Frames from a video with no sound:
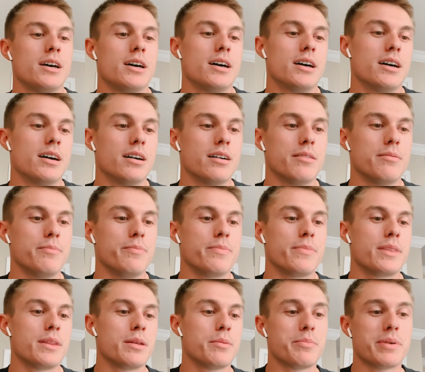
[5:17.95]

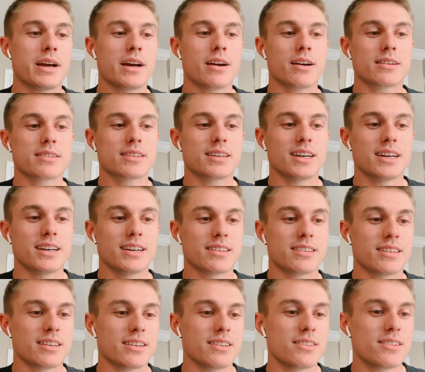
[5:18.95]
Parent
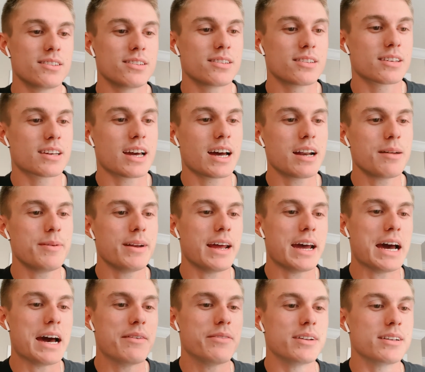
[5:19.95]
says that kind of been
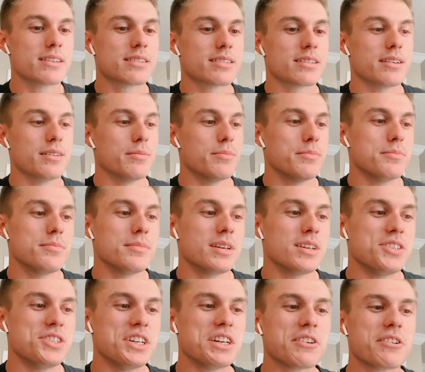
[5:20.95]
having some
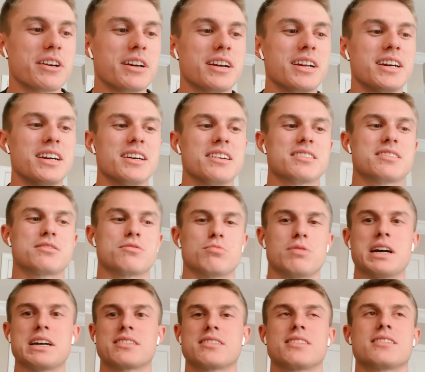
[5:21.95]
jitteriness,
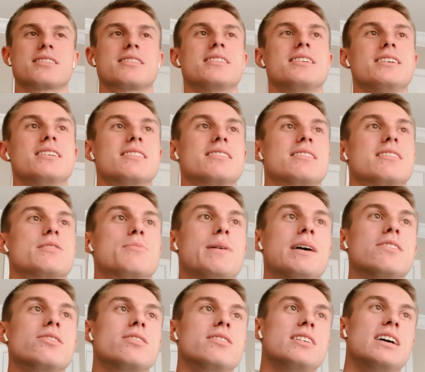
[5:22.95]
restlessness,
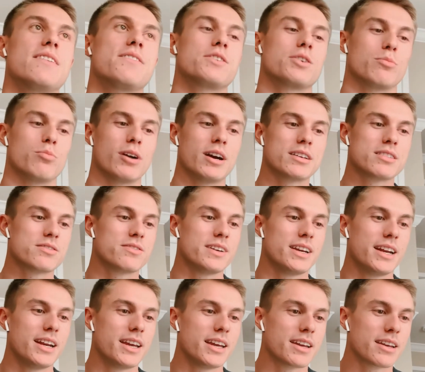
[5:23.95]
especially after
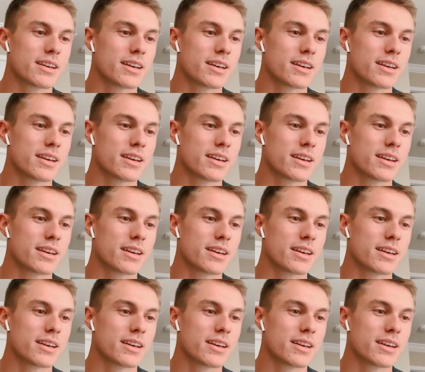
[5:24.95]
breastfeeding.